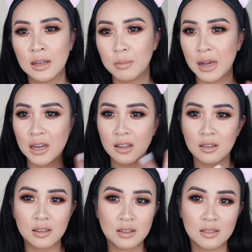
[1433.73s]
made it
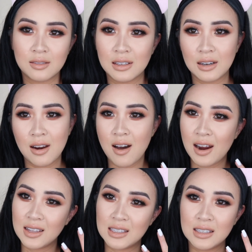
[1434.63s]
look not
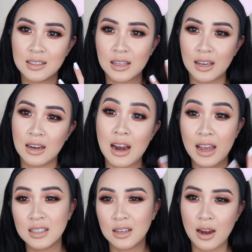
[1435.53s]
as like
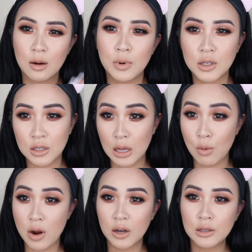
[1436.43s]
nice and airbrush as I
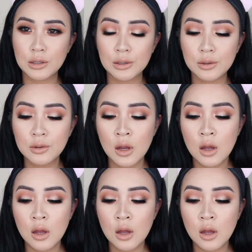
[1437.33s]
wanted it to.